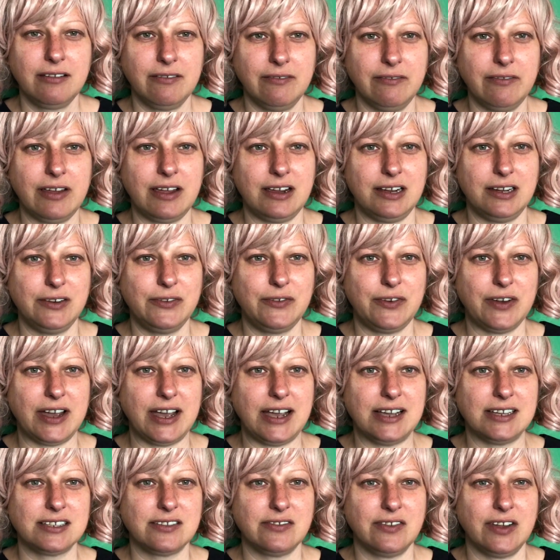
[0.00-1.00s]
Very
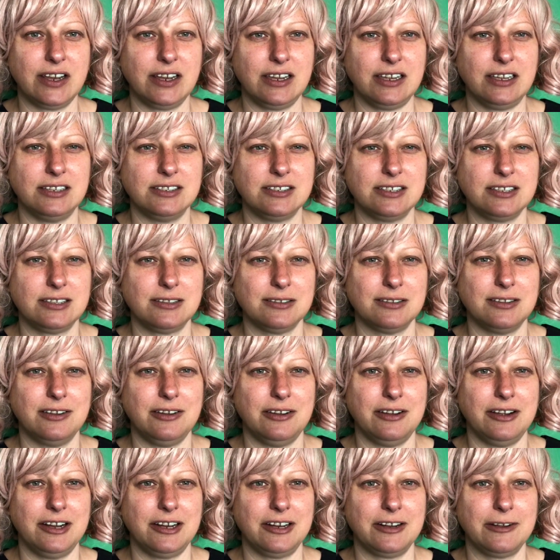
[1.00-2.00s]
fast, very easy to
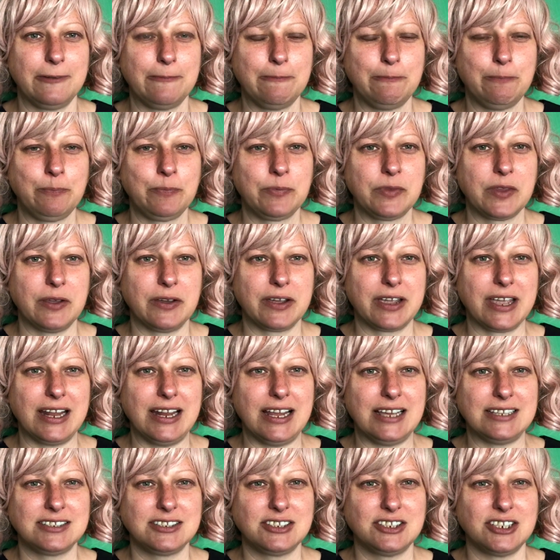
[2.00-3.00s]
learn. Okay,
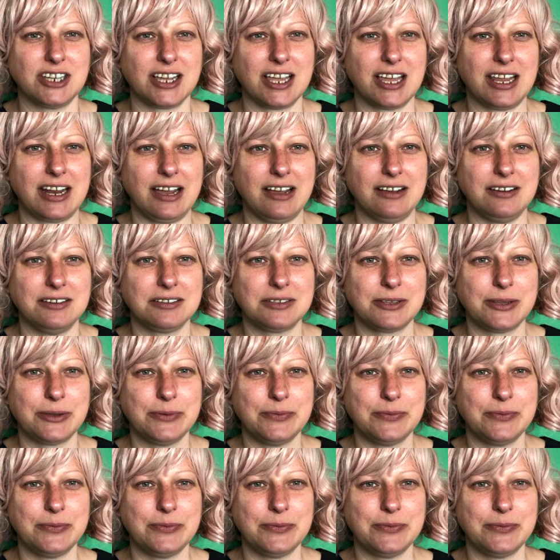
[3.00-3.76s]
let's check it out.